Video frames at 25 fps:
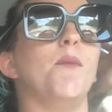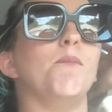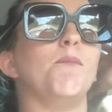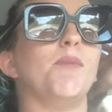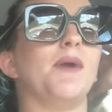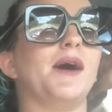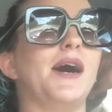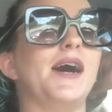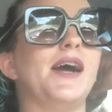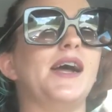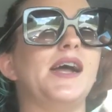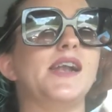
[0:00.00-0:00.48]

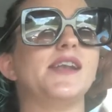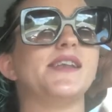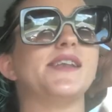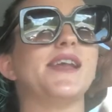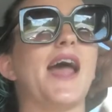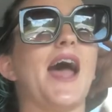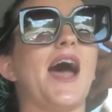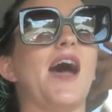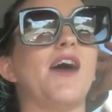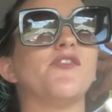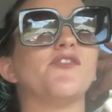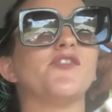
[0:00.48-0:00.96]
But
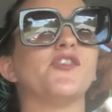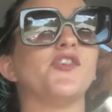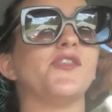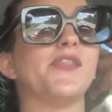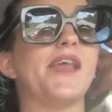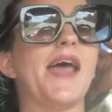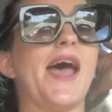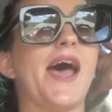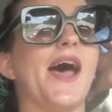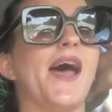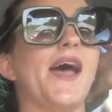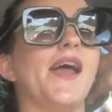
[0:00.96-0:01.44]
after
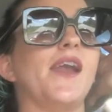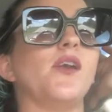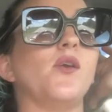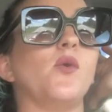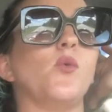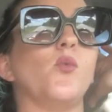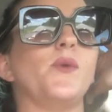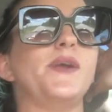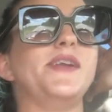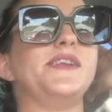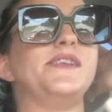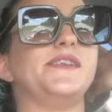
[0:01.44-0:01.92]
that,
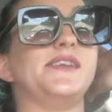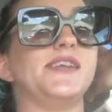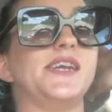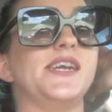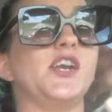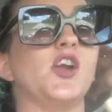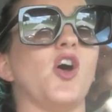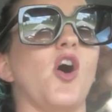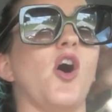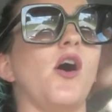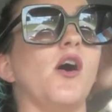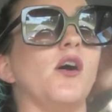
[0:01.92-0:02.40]
we
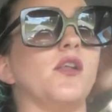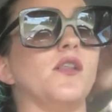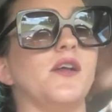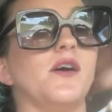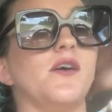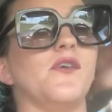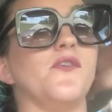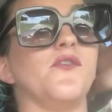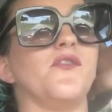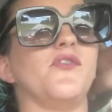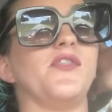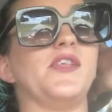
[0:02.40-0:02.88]
did all
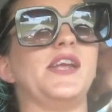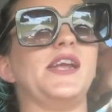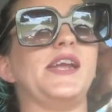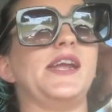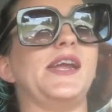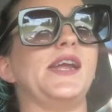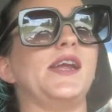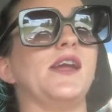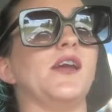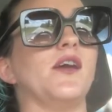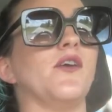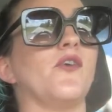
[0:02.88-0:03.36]
of
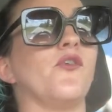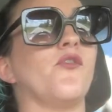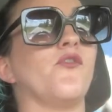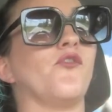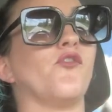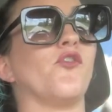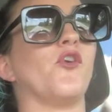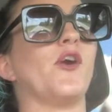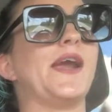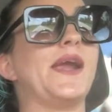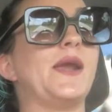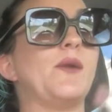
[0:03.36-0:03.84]
the
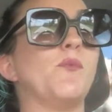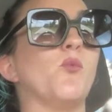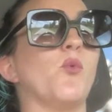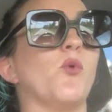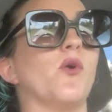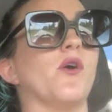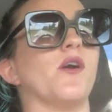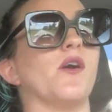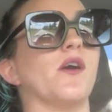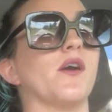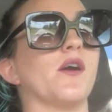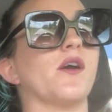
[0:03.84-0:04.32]

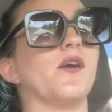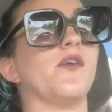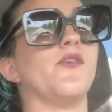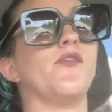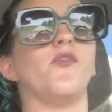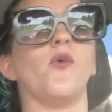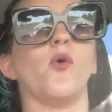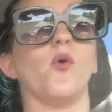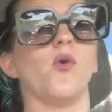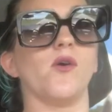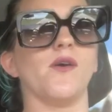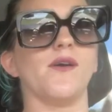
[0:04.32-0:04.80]
framework
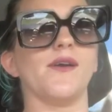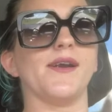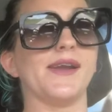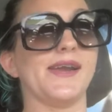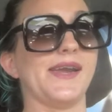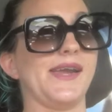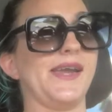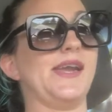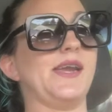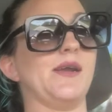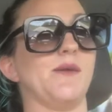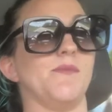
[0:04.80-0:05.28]
for
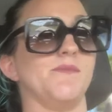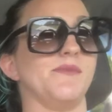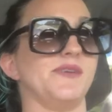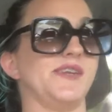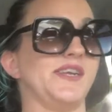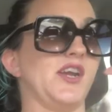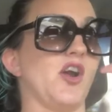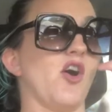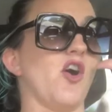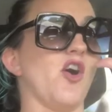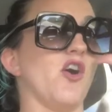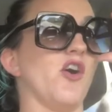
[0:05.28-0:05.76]

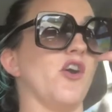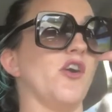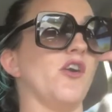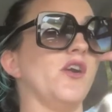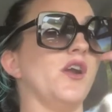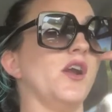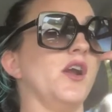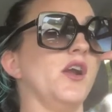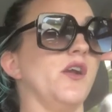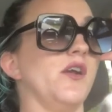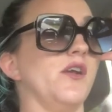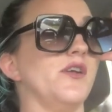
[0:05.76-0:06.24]
EMDR.
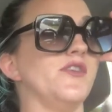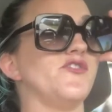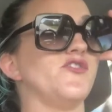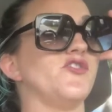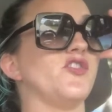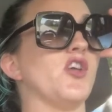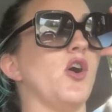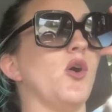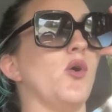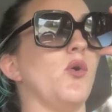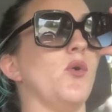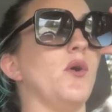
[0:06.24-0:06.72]

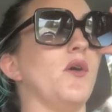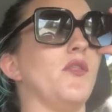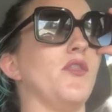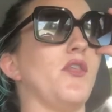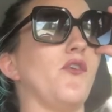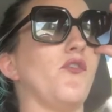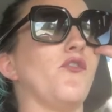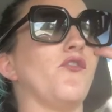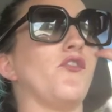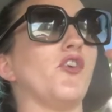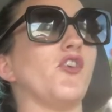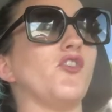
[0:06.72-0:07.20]
So
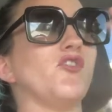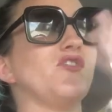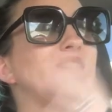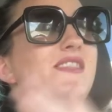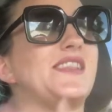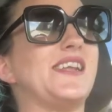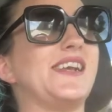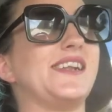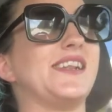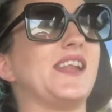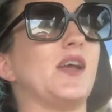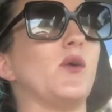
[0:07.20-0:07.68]
the first
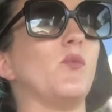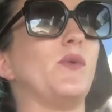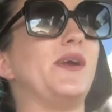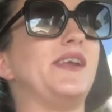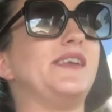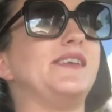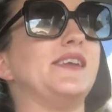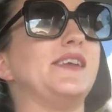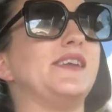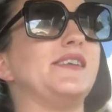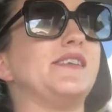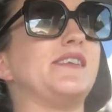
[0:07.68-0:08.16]
thing that we
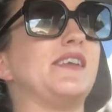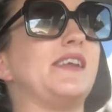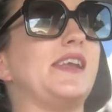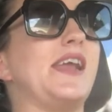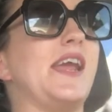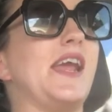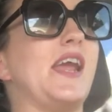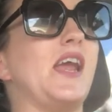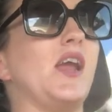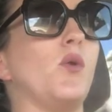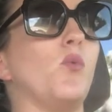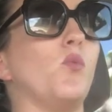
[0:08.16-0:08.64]
did
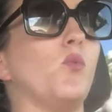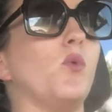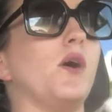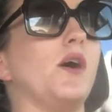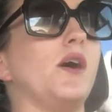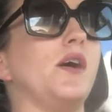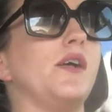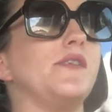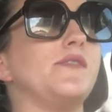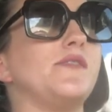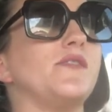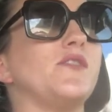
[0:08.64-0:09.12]
today
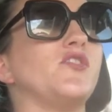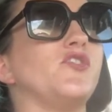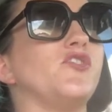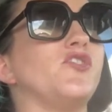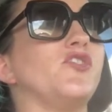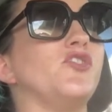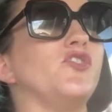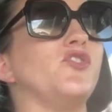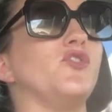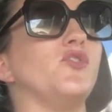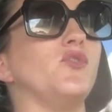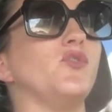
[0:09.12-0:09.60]
was
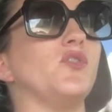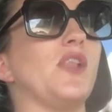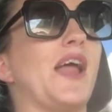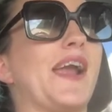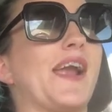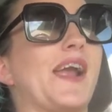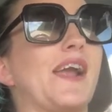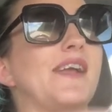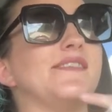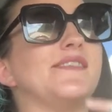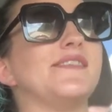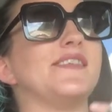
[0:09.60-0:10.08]
to like
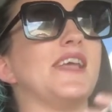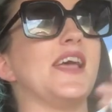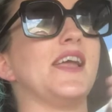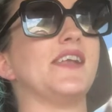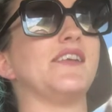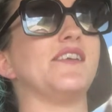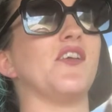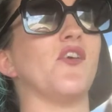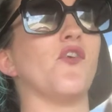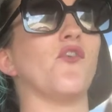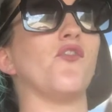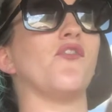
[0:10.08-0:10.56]
I said
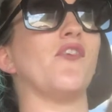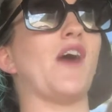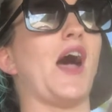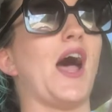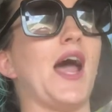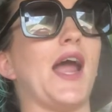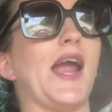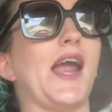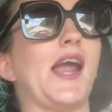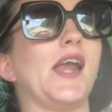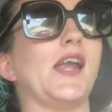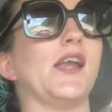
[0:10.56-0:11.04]

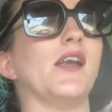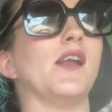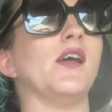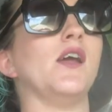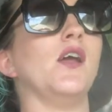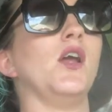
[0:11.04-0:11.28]
define